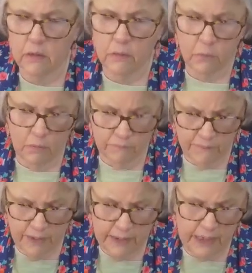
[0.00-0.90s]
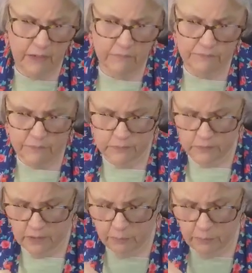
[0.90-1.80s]
Won't find out for a
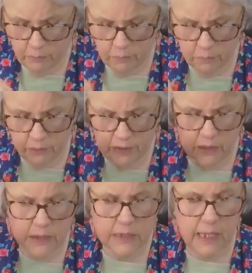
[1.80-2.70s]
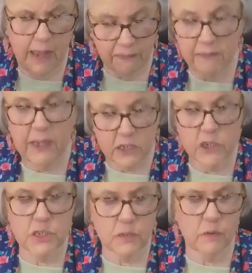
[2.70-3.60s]
couple more weeks. I think
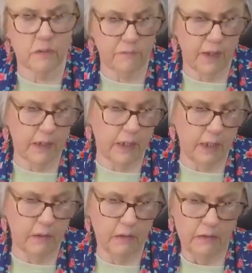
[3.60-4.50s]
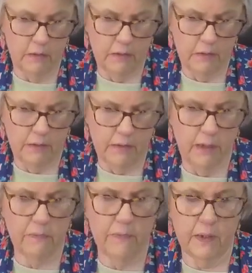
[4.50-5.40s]
she's going to find out. I
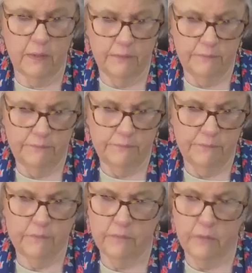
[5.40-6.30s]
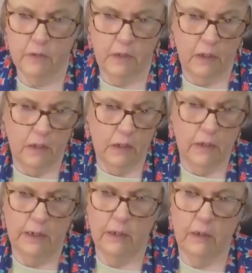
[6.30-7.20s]
think. All
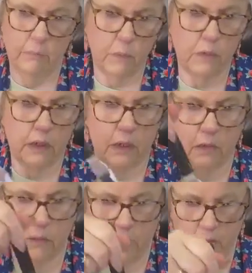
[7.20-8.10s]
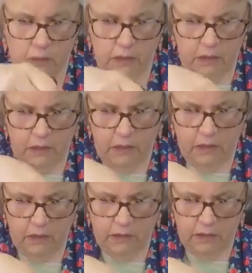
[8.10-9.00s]
right, I'm going to go down in
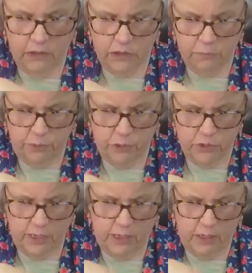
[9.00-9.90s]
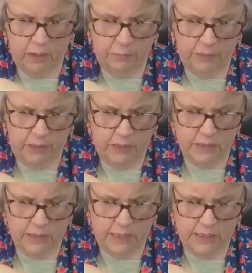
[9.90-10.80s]
here and just push that up
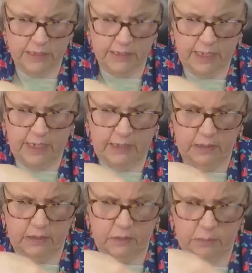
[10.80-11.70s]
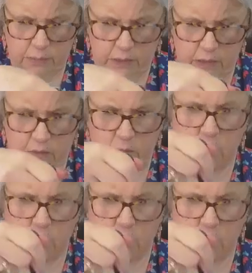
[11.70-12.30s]
against that side a little bit.